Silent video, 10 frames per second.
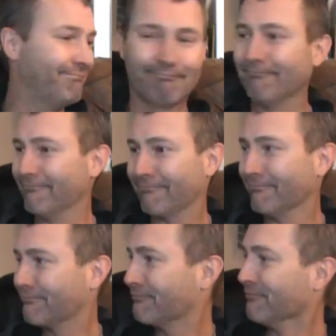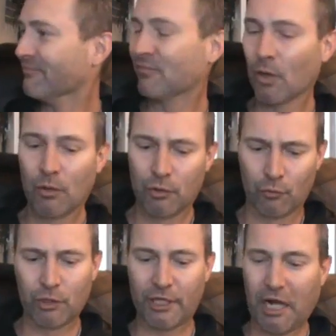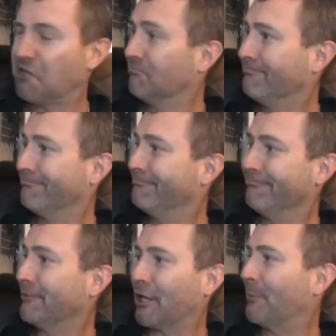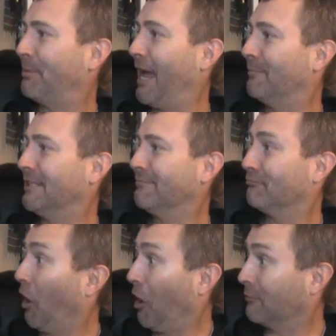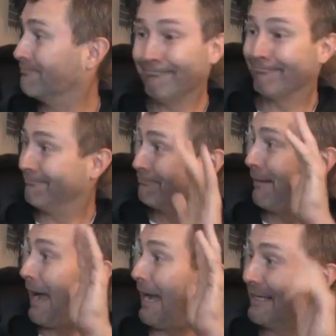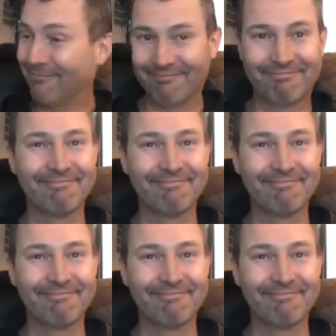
you really on? Uh, mm, you gonna pay me? No? Mm, bye.